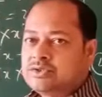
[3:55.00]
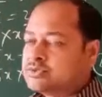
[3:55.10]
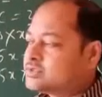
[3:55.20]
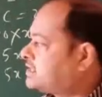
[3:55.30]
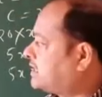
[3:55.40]

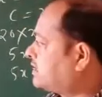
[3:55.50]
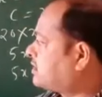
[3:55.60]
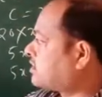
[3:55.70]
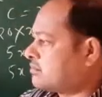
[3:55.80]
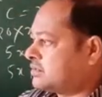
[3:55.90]
to
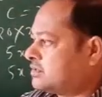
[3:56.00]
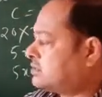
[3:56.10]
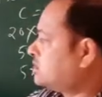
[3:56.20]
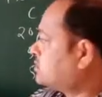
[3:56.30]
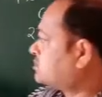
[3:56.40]
take
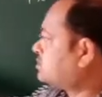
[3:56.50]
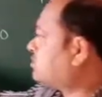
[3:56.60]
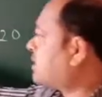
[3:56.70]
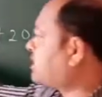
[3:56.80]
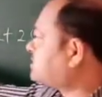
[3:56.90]
common.
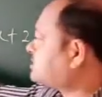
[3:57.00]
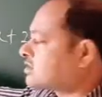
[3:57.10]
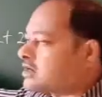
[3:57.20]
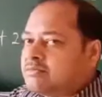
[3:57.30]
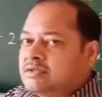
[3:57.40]
So what is
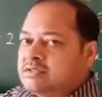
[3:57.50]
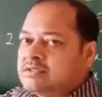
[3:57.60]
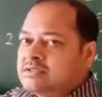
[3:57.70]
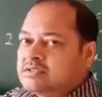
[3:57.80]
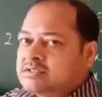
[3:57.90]
the
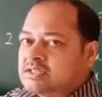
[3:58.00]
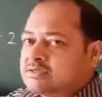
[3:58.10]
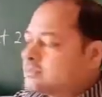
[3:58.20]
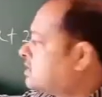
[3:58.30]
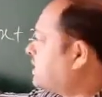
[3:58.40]
common
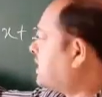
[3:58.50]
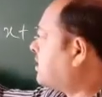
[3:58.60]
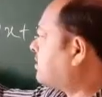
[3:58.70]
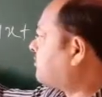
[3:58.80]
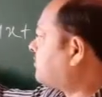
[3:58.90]
term
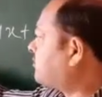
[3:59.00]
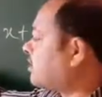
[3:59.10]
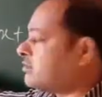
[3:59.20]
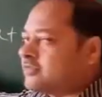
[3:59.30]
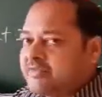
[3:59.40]
of
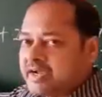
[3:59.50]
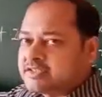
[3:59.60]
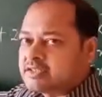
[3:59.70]
common factor